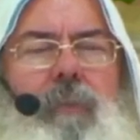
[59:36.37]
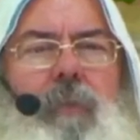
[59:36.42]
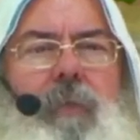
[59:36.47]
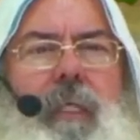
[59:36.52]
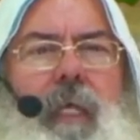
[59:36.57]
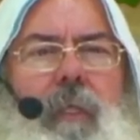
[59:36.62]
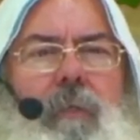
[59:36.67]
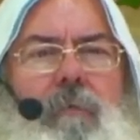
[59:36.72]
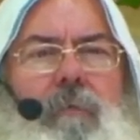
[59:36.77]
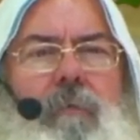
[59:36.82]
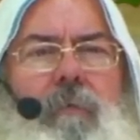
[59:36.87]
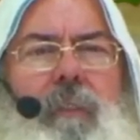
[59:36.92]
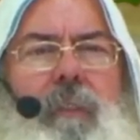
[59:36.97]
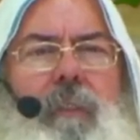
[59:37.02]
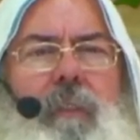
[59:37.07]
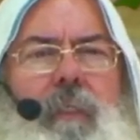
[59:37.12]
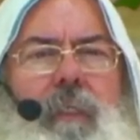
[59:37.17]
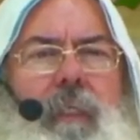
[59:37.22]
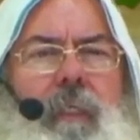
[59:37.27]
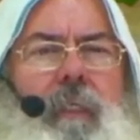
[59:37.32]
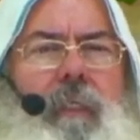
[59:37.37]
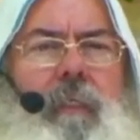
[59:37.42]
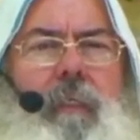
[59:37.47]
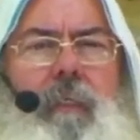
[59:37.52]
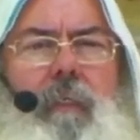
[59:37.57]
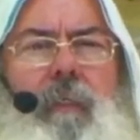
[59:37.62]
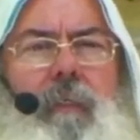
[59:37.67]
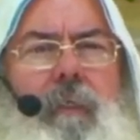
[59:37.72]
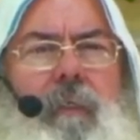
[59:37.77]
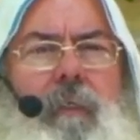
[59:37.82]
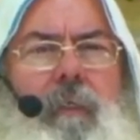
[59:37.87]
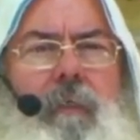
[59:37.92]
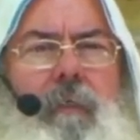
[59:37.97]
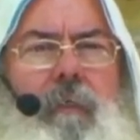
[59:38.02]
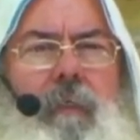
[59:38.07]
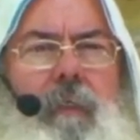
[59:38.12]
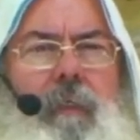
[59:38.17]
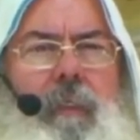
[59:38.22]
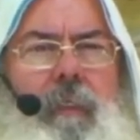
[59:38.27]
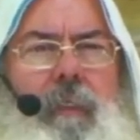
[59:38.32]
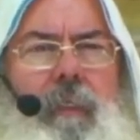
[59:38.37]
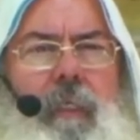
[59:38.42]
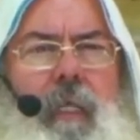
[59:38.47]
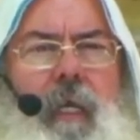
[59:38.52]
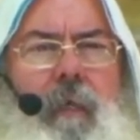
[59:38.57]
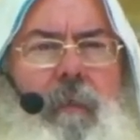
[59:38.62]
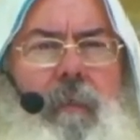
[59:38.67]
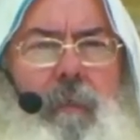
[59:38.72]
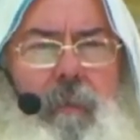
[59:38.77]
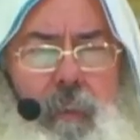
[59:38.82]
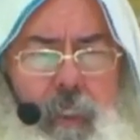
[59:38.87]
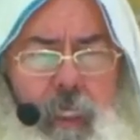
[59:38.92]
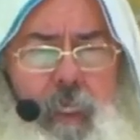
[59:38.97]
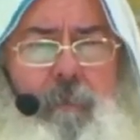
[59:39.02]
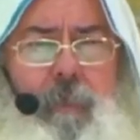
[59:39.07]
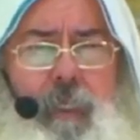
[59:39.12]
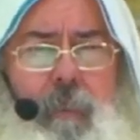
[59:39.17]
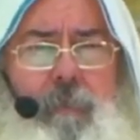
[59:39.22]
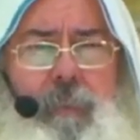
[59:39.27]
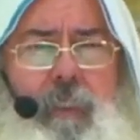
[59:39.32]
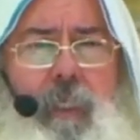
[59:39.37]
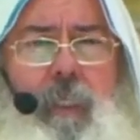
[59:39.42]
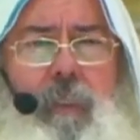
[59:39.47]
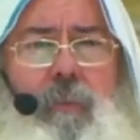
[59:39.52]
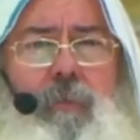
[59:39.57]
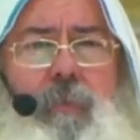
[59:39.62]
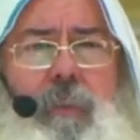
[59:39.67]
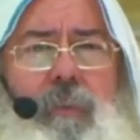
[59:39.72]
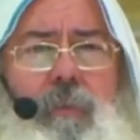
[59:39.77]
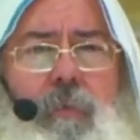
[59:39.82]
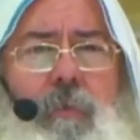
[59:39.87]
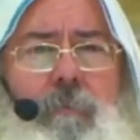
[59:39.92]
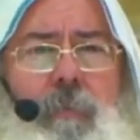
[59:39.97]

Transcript: When patients arrived to my office, sometimes I used to joke around with them,